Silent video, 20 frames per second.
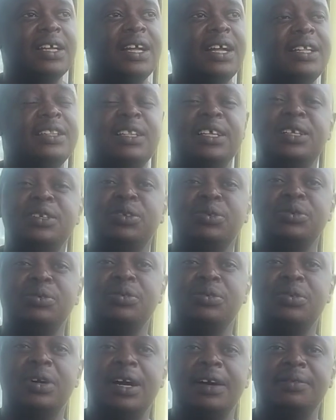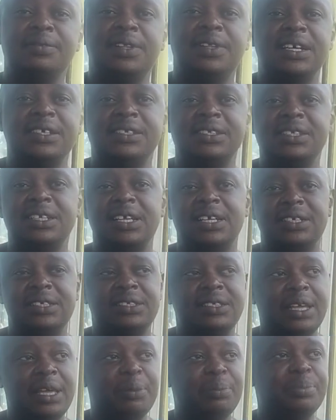And then you have the axillary
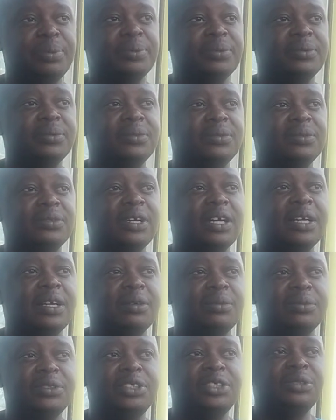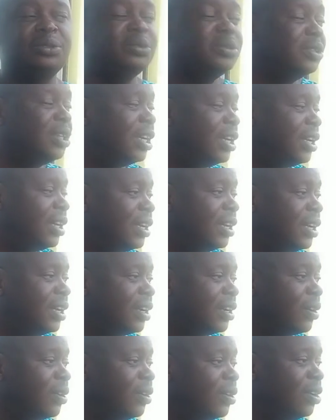type, which
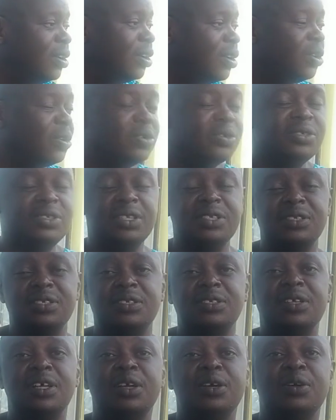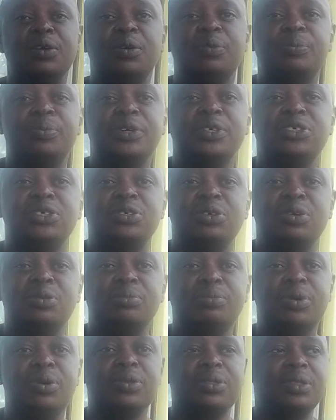causes compression of
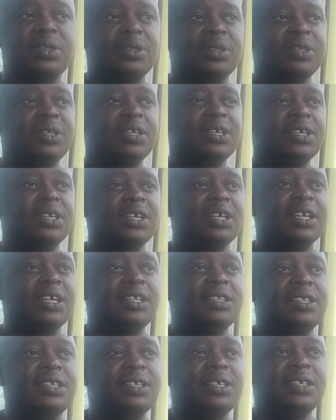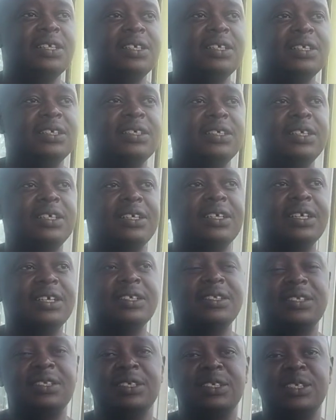both the
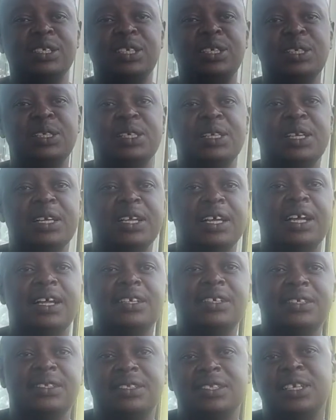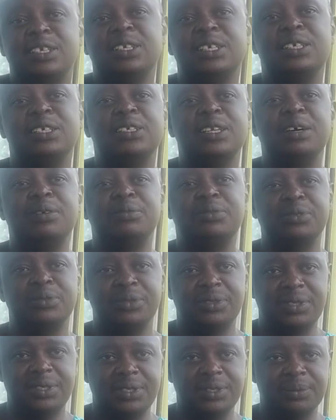exiting and descending nerve
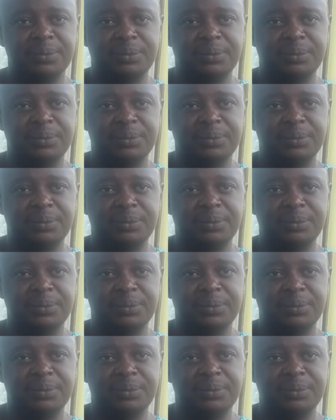roots.